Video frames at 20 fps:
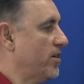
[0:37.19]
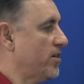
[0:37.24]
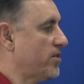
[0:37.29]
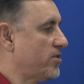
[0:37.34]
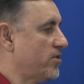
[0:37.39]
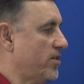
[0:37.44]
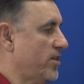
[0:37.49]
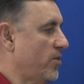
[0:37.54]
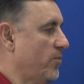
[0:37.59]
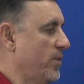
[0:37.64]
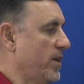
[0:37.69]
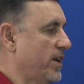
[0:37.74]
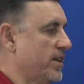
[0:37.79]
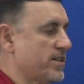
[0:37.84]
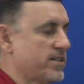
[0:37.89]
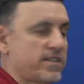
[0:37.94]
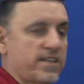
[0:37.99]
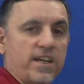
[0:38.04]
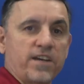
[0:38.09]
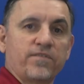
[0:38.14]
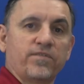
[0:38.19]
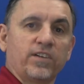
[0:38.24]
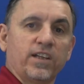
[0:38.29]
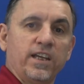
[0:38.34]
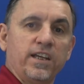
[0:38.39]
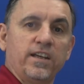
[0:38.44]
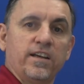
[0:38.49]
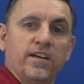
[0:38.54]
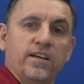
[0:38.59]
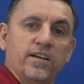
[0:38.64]
so that we can
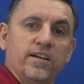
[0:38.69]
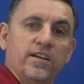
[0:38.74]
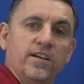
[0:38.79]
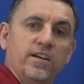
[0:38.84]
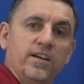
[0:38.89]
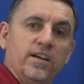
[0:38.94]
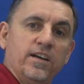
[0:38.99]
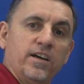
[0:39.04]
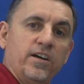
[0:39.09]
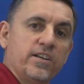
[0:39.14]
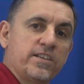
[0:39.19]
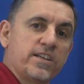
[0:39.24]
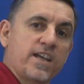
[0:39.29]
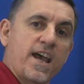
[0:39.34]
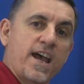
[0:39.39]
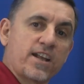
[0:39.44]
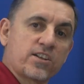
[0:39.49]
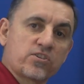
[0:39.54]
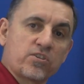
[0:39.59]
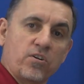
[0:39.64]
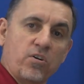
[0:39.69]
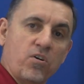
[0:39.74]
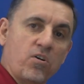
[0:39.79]
safely attach